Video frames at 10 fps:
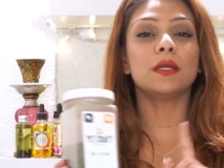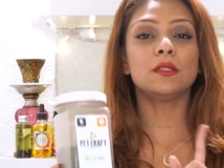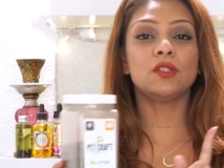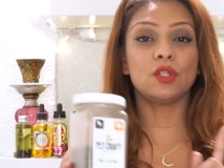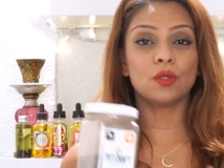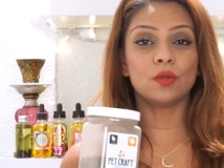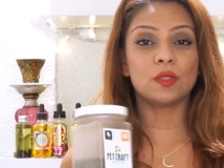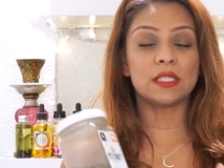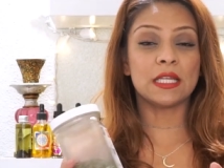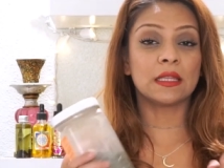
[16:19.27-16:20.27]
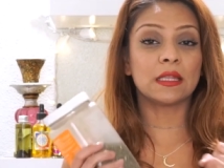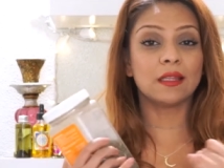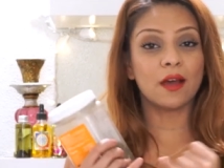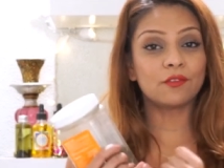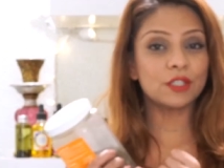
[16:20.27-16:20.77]
is used in
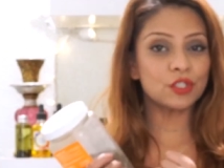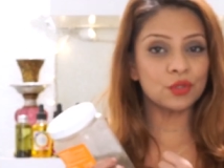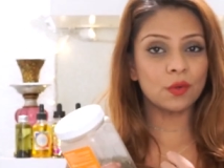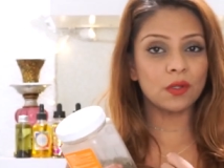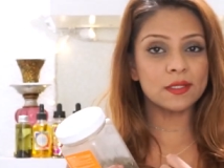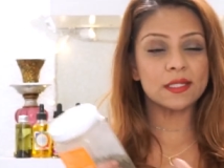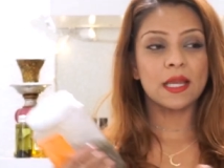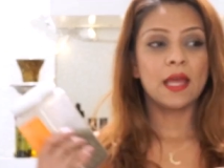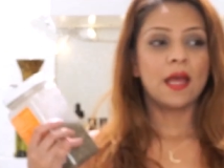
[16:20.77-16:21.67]
love rituals,